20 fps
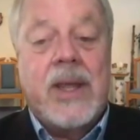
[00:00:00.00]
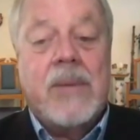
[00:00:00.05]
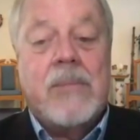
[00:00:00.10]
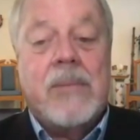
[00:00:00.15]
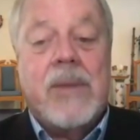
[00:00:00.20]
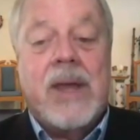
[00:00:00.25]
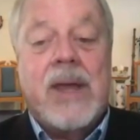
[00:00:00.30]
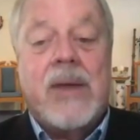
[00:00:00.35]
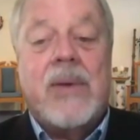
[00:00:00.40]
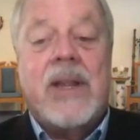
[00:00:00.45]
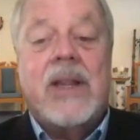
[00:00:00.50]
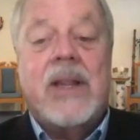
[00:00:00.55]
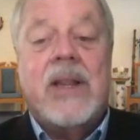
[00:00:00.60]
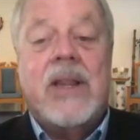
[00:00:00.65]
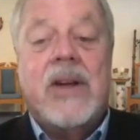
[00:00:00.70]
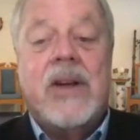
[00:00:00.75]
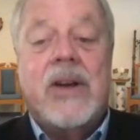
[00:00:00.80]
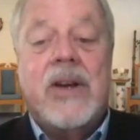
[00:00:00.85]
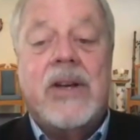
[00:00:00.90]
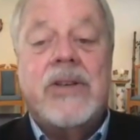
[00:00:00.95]
May we
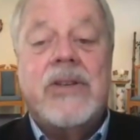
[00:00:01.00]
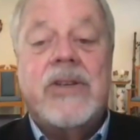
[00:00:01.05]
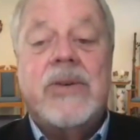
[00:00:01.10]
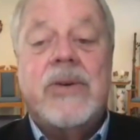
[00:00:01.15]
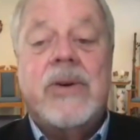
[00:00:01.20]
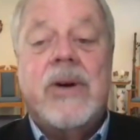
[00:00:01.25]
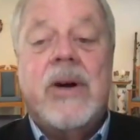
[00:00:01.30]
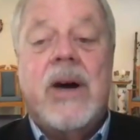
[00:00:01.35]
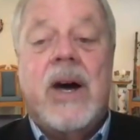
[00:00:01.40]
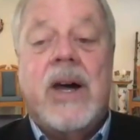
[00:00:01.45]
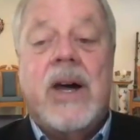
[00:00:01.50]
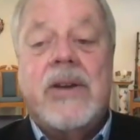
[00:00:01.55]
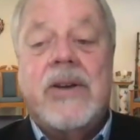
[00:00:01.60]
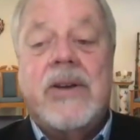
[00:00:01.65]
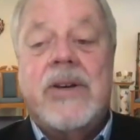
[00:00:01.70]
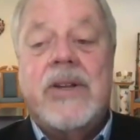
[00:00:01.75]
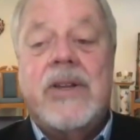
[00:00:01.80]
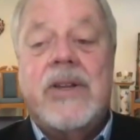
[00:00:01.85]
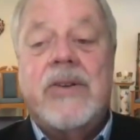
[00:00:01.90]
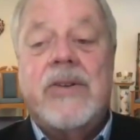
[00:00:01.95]
learn to
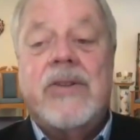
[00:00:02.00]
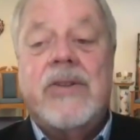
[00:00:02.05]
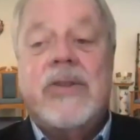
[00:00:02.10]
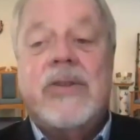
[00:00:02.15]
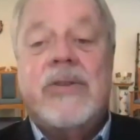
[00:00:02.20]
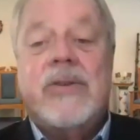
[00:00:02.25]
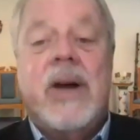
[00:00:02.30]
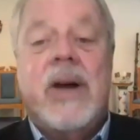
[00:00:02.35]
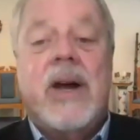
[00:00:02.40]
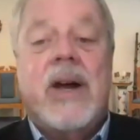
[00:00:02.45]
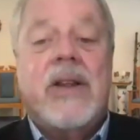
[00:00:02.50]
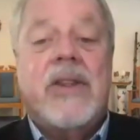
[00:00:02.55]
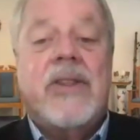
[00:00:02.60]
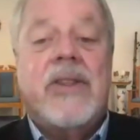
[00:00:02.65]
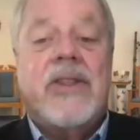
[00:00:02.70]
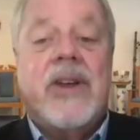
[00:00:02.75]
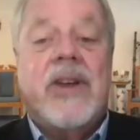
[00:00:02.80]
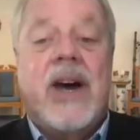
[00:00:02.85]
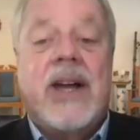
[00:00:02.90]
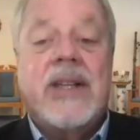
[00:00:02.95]
honor you through our
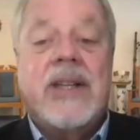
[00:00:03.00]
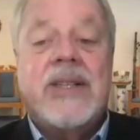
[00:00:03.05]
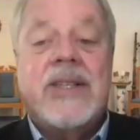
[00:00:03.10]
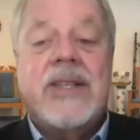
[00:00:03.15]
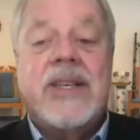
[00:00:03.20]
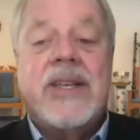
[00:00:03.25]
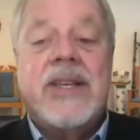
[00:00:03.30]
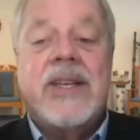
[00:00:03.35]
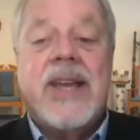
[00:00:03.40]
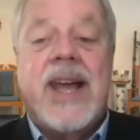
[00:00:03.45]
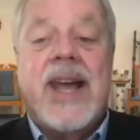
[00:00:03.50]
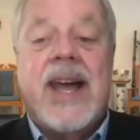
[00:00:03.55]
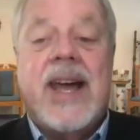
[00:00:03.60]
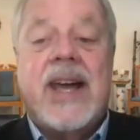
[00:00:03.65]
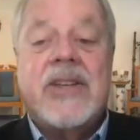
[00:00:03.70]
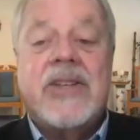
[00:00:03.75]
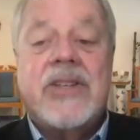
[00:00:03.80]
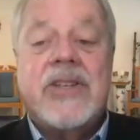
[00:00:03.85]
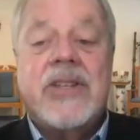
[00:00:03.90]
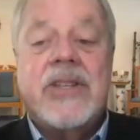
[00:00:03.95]
thoughts and
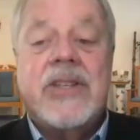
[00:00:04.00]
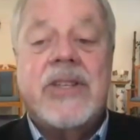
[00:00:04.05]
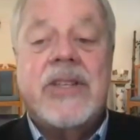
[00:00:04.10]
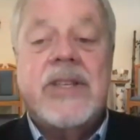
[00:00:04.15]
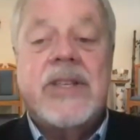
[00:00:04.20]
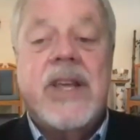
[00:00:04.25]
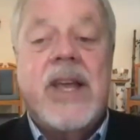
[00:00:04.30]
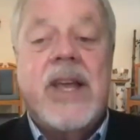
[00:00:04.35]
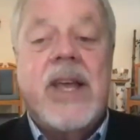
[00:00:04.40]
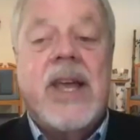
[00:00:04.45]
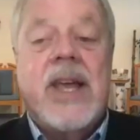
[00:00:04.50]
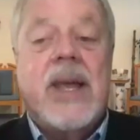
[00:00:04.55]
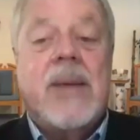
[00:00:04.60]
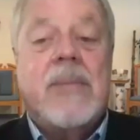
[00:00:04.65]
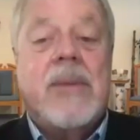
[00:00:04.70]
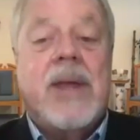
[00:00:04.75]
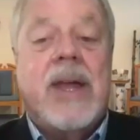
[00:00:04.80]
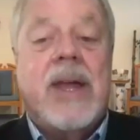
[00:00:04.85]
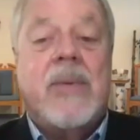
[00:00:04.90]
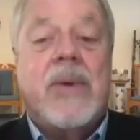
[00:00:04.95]
actions,
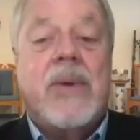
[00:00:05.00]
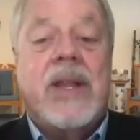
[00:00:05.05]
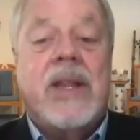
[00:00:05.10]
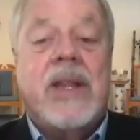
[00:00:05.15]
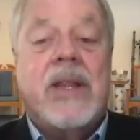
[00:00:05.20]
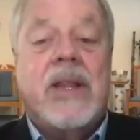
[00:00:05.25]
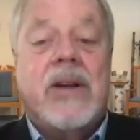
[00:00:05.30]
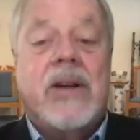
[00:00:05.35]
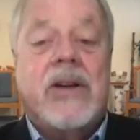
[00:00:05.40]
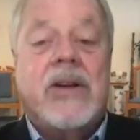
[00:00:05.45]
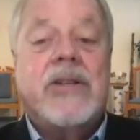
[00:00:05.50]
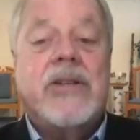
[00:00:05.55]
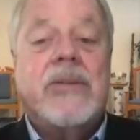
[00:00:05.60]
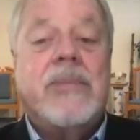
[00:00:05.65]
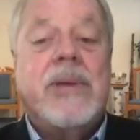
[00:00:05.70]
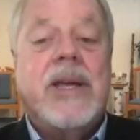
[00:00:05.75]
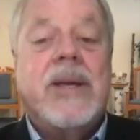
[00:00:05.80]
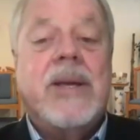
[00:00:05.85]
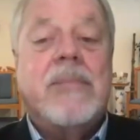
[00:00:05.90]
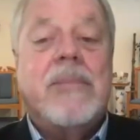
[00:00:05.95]
and may we learn to
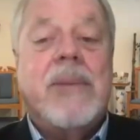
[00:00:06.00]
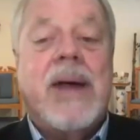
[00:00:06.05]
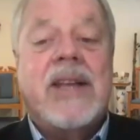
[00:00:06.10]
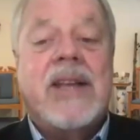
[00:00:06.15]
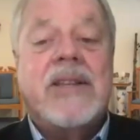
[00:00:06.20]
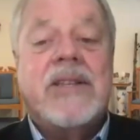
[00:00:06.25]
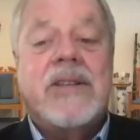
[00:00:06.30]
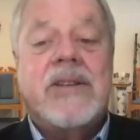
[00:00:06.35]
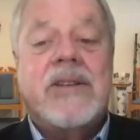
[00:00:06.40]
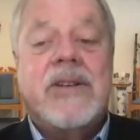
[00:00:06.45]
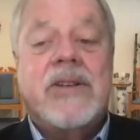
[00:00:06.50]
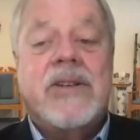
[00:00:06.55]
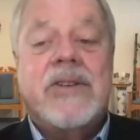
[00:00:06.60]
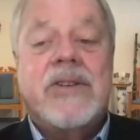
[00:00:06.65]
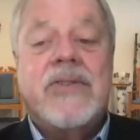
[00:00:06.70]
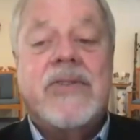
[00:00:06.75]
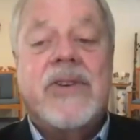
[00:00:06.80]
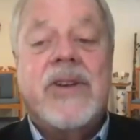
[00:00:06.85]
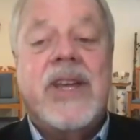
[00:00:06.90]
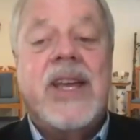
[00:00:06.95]
be
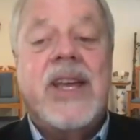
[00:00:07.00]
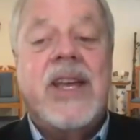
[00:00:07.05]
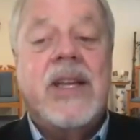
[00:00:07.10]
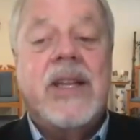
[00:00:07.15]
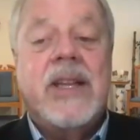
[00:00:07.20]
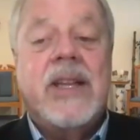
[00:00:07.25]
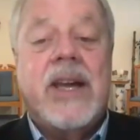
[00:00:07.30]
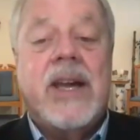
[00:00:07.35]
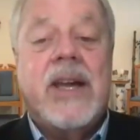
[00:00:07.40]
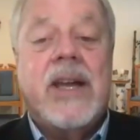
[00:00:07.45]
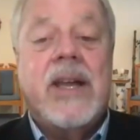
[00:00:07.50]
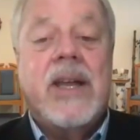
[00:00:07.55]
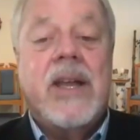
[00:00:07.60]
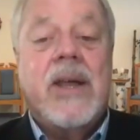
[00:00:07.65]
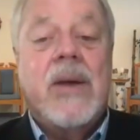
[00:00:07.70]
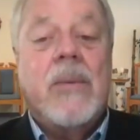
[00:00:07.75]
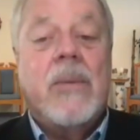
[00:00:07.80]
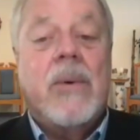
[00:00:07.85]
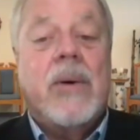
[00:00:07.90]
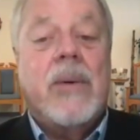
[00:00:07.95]
ambassadors for healing
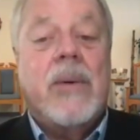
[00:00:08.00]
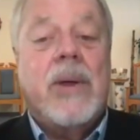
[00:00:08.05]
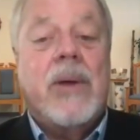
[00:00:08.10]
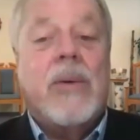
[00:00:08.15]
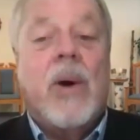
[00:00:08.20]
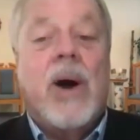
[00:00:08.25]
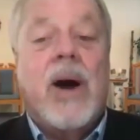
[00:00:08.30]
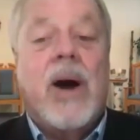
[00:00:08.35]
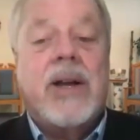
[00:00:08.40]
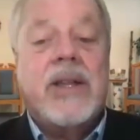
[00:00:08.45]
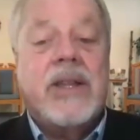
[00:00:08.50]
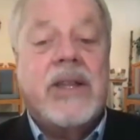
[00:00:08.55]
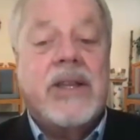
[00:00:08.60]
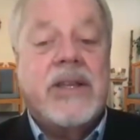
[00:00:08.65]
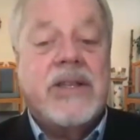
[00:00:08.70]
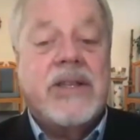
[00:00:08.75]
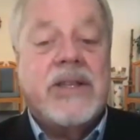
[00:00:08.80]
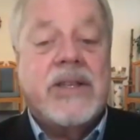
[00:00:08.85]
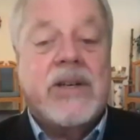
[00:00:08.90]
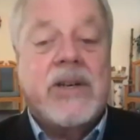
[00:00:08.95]
while we walk
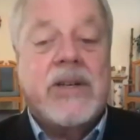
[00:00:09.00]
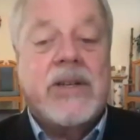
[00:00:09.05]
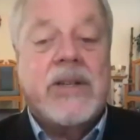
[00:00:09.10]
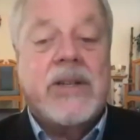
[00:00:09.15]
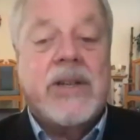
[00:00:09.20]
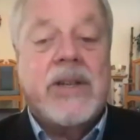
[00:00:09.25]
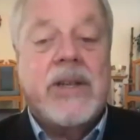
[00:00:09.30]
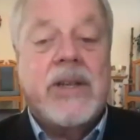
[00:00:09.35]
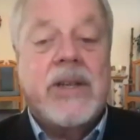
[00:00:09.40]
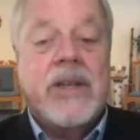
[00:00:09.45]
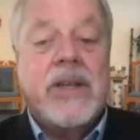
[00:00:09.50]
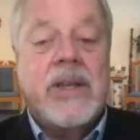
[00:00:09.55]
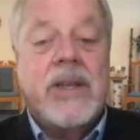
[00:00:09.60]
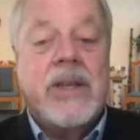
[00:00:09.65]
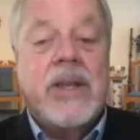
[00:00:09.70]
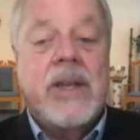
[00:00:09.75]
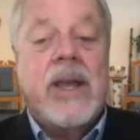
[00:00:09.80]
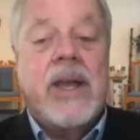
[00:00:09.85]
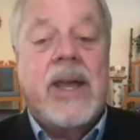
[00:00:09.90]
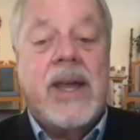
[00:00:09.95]
this earth.
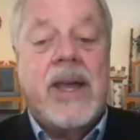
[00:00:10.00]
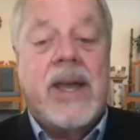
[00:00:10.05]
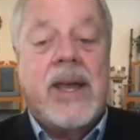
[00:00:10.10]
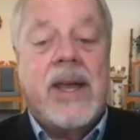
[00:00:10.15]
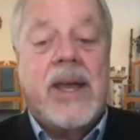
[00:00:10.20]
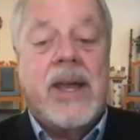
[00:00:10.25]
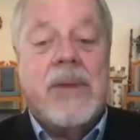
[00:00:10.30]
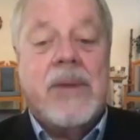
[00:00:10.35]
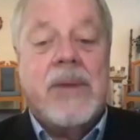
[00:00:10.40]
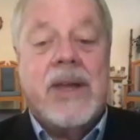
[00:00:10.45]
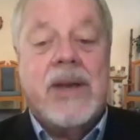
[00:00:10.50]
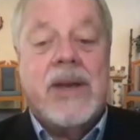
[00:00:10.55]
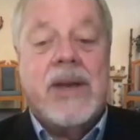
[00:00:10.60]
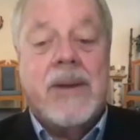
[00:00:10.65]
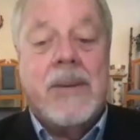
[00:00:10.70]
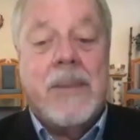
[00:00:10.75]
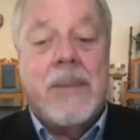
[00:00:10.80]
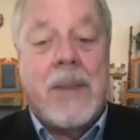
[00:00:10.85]
Amen.